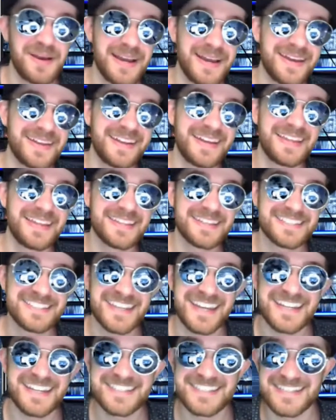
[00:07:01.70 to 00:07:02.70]
But in this
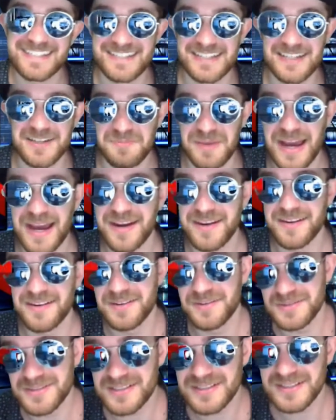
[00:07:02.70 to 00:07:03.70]
case, it didn't
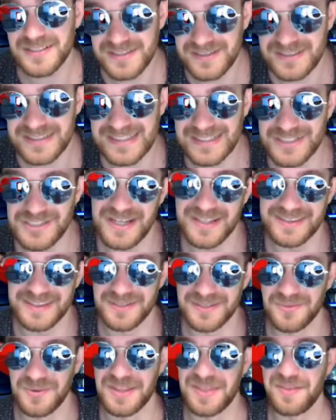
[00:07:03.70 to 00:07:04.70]
matter. It was clearly Jet
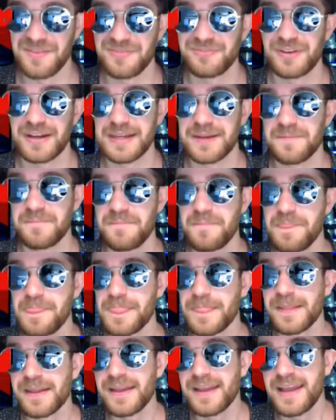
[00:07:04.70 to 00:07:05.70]
that won the fight.
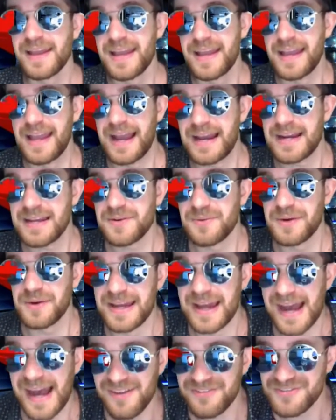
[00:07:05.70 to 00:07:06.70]

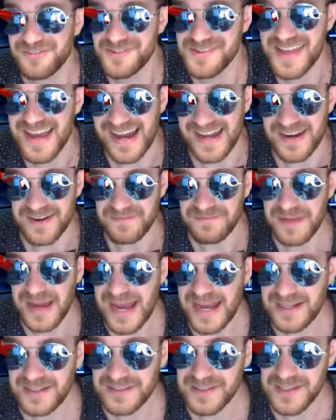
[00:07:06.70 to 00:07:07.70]
Anyway, after that,
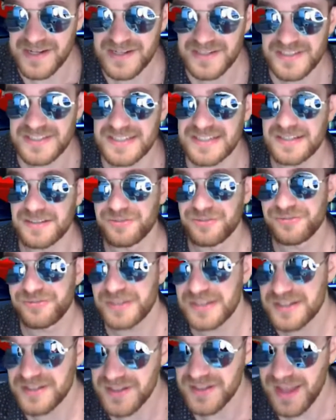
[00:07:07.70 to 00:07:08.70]
Mac Larsen,
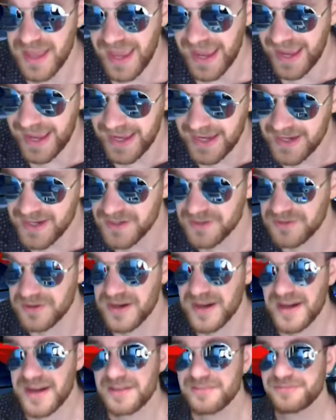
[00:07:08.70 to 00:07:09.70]
Phil
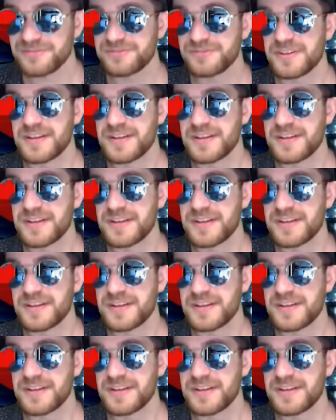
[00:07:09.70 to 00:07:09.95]
Angaroff